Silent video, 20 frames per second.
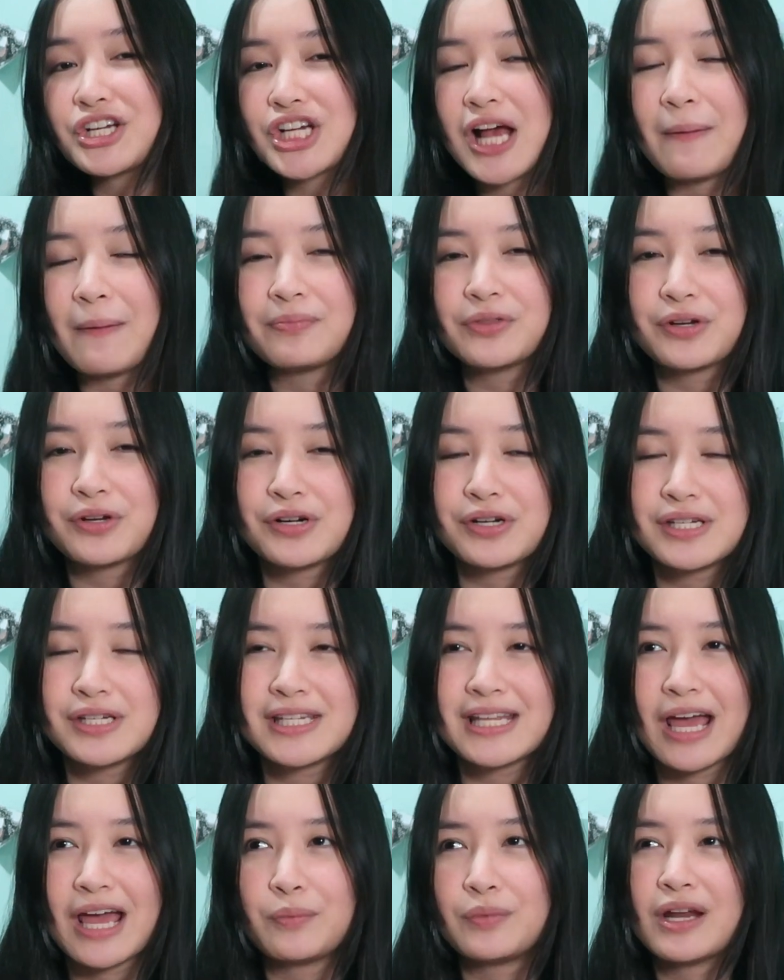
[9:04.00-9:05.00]

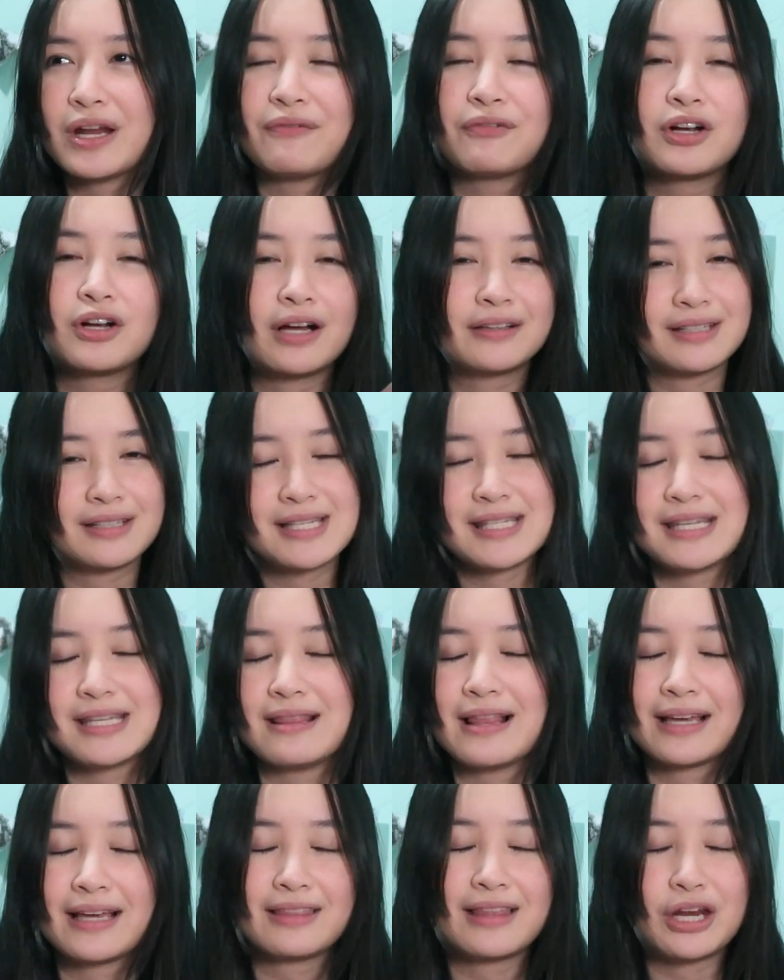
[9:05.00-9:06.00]
chapters and we never got to see
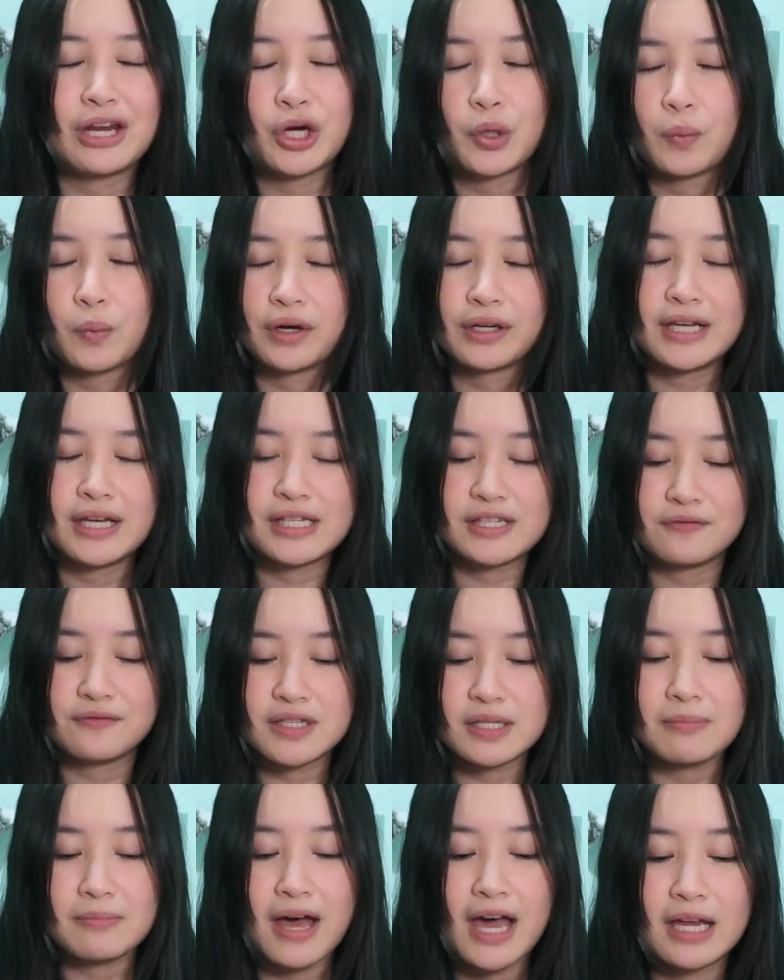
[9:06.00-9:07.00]
like the inner workings of
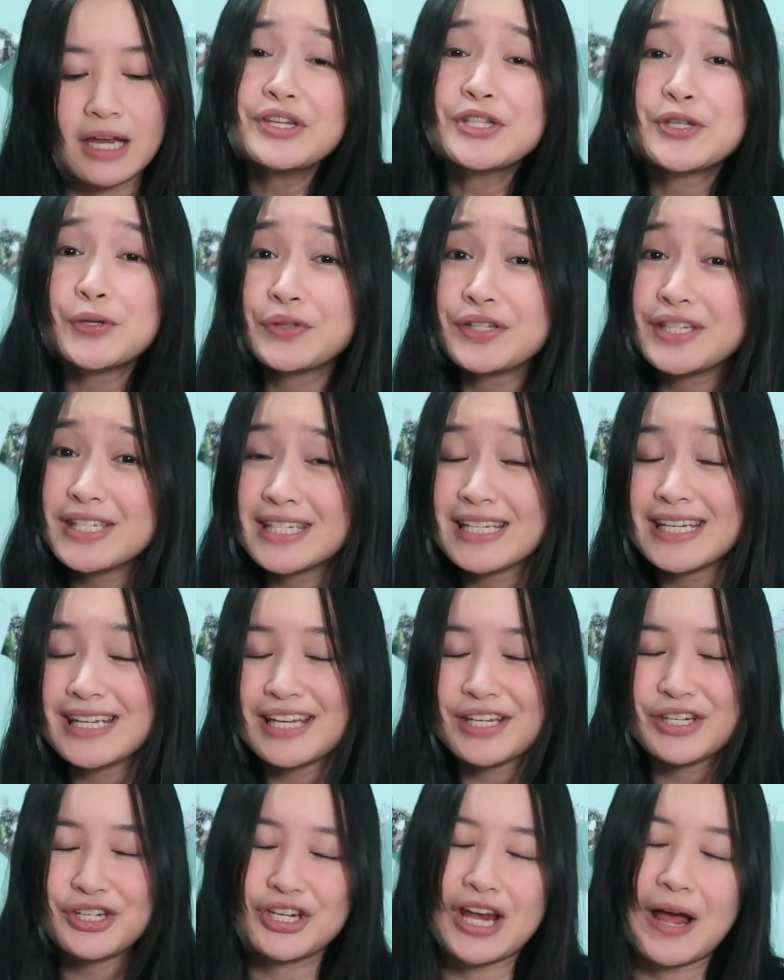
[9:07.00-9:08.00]
his mind. So to see
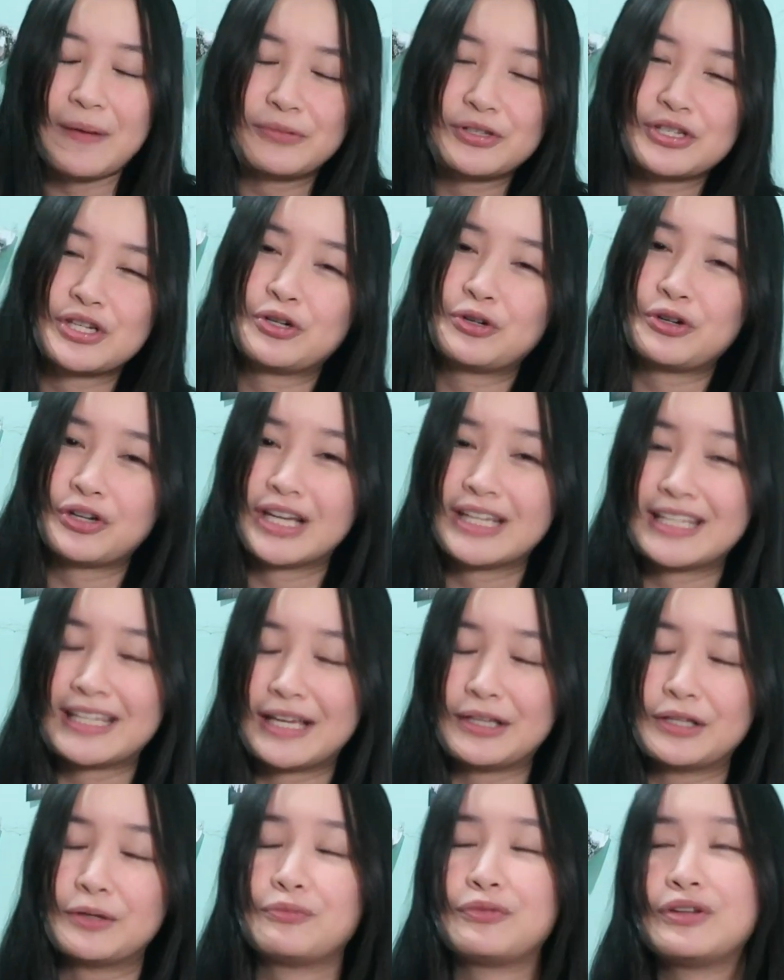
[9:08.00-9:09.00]
his chapters in Cricket
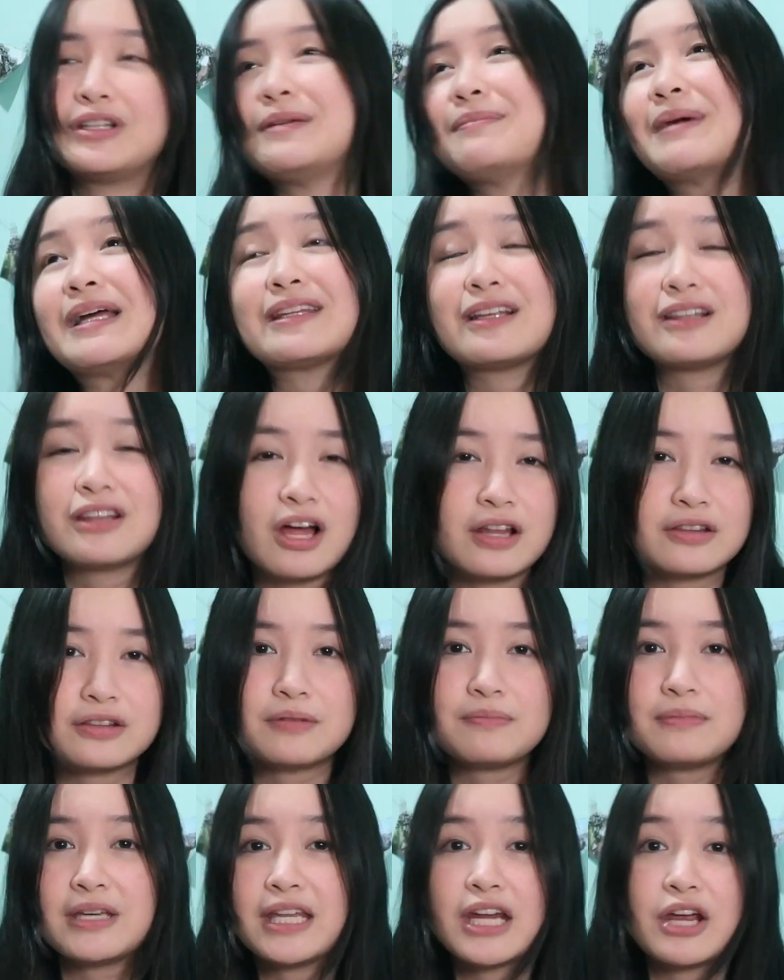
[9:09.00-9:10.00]
Kingdom really meant a lot
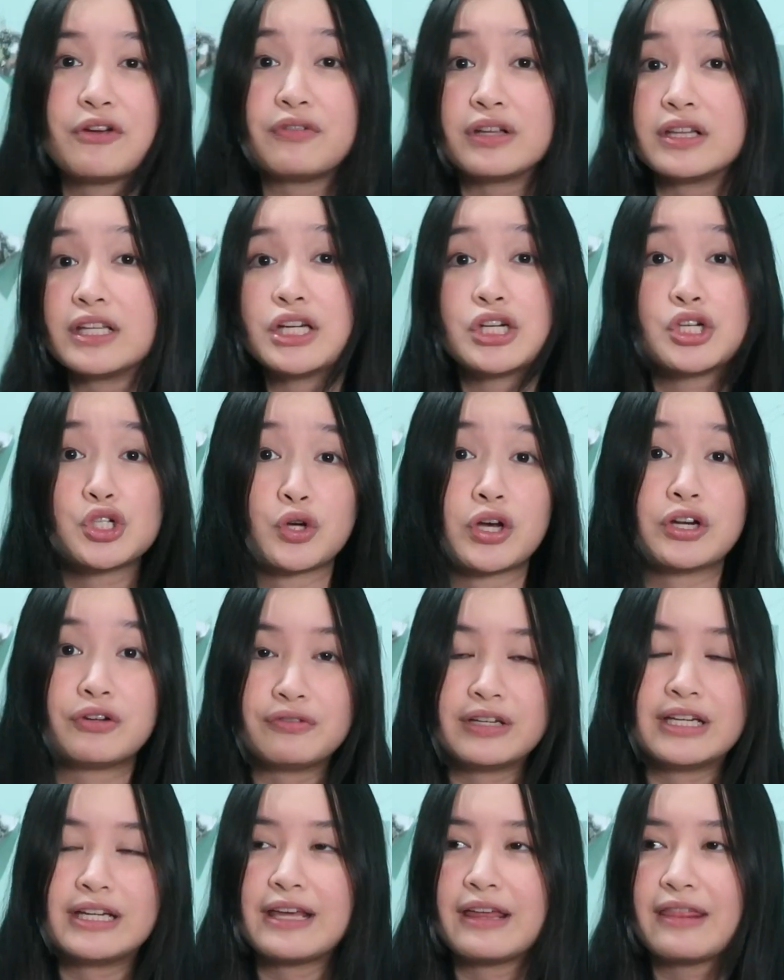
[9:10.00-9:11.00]
to me, and I really enjoyed
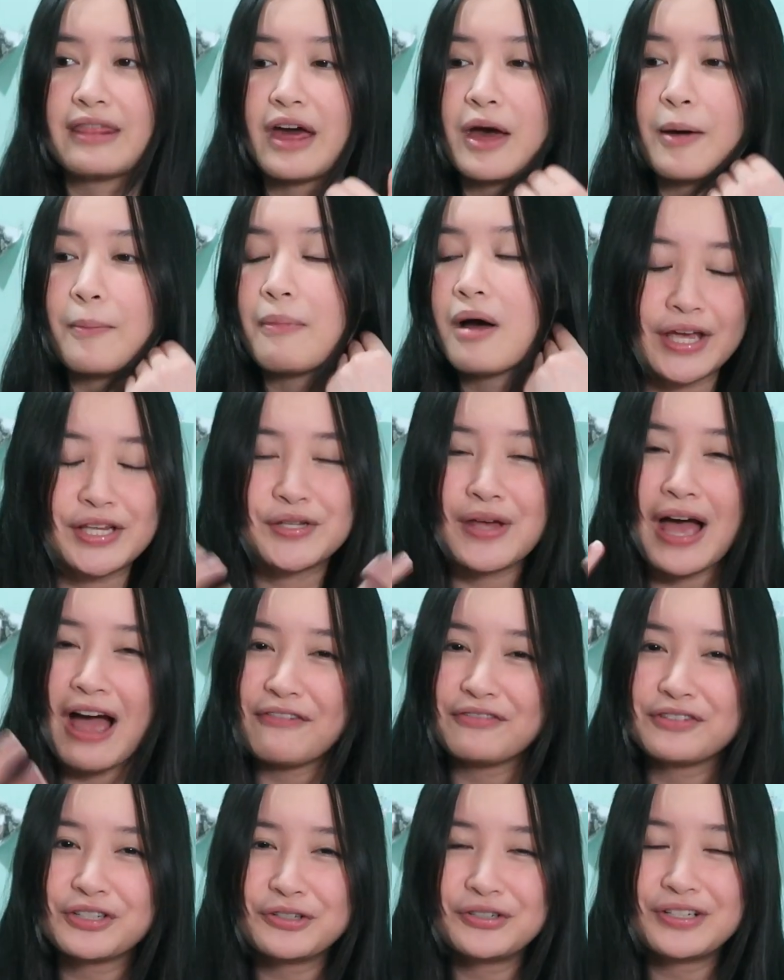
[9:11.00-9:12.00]
reading them. So
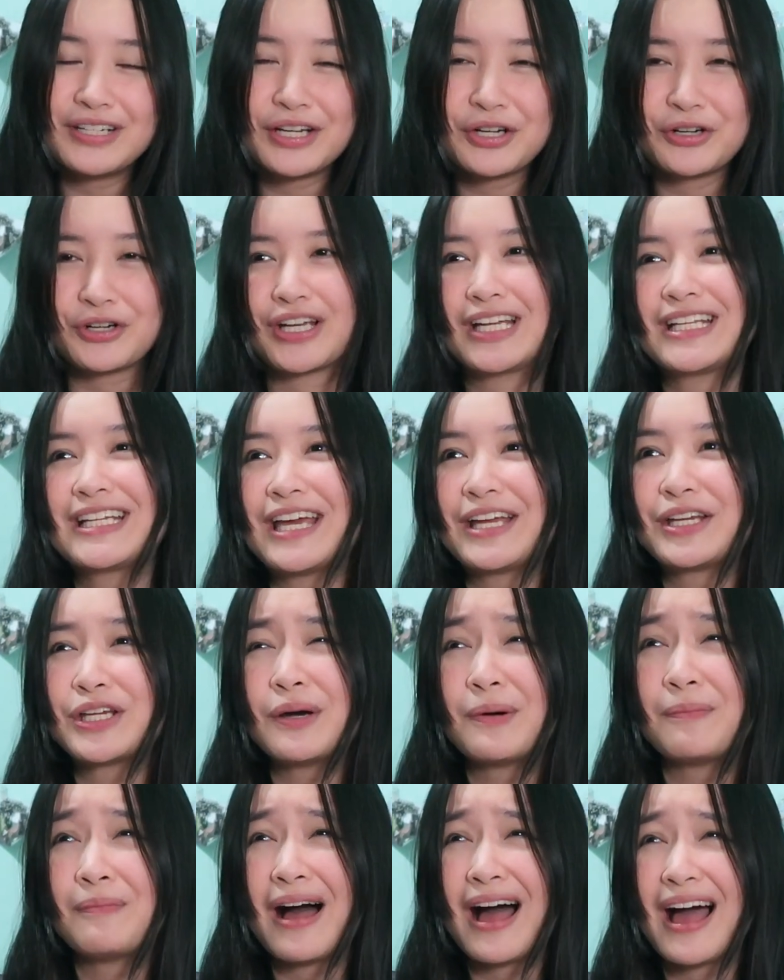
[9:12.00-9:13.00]
after reading Cricket
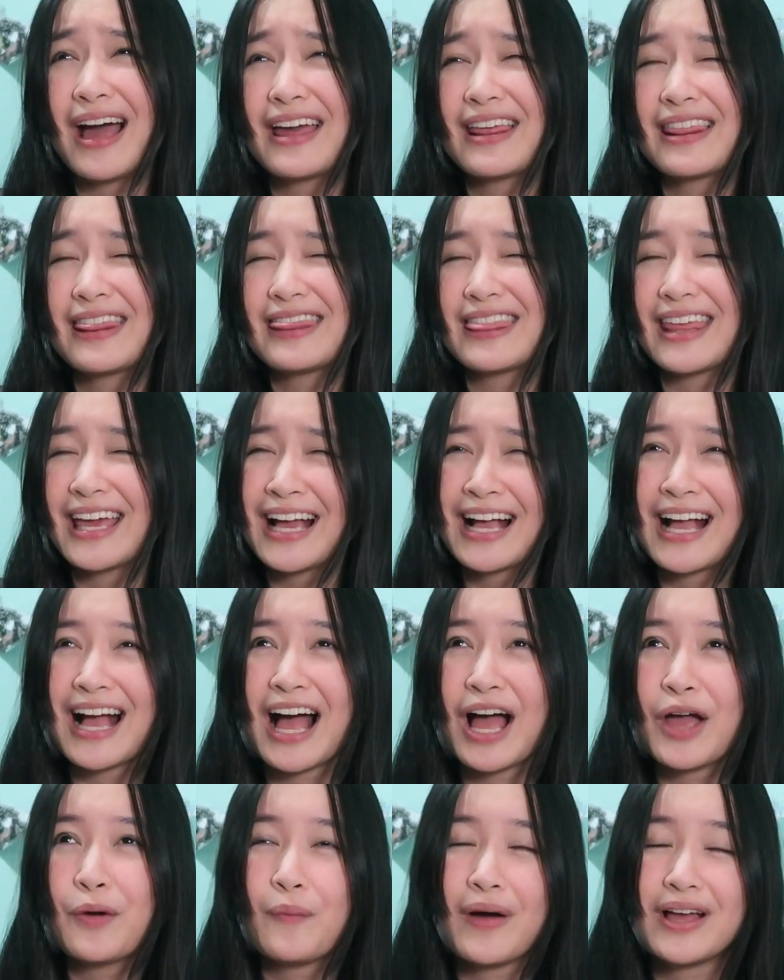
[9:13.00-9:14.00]
Kingdom, I think
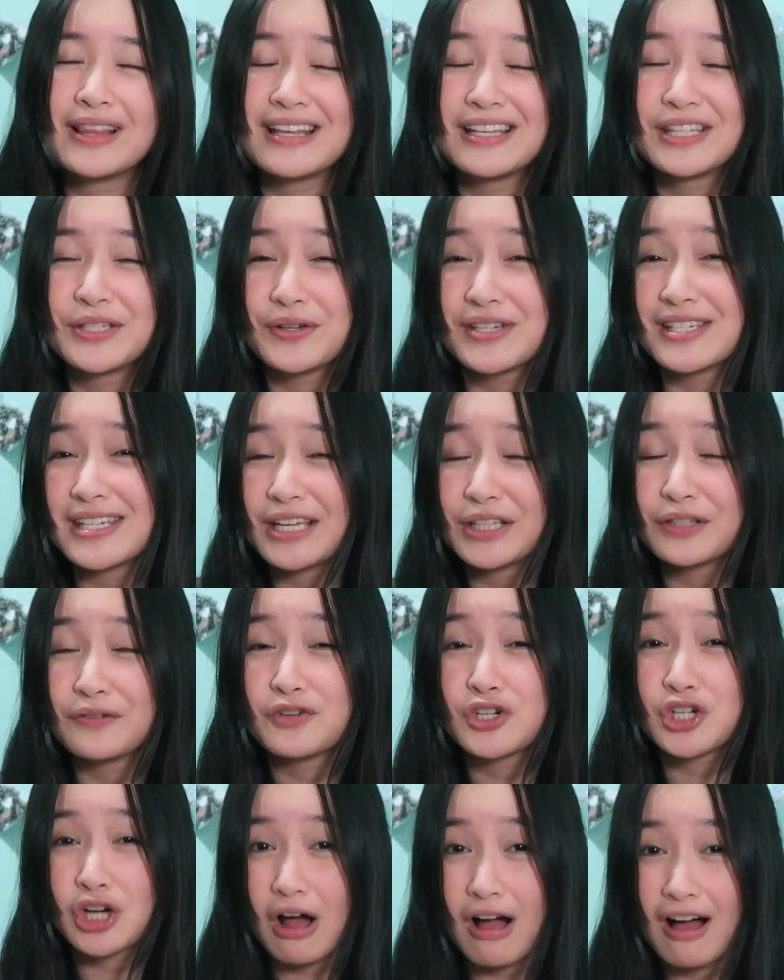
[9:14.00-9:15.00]
I went into a state of
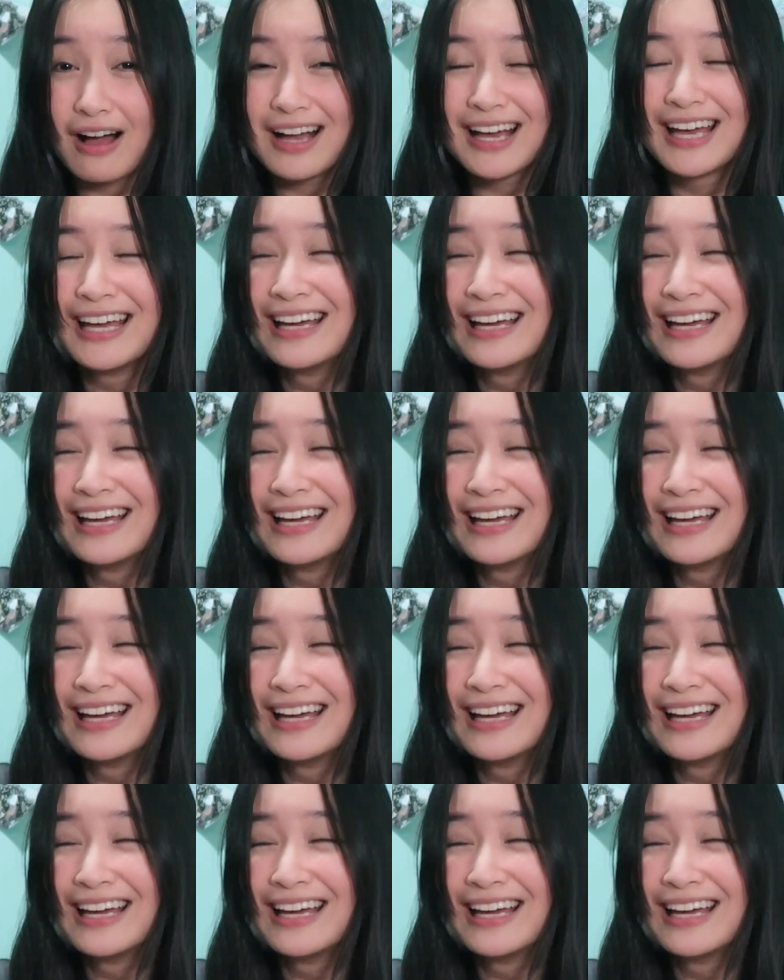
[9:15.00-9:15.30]
shock.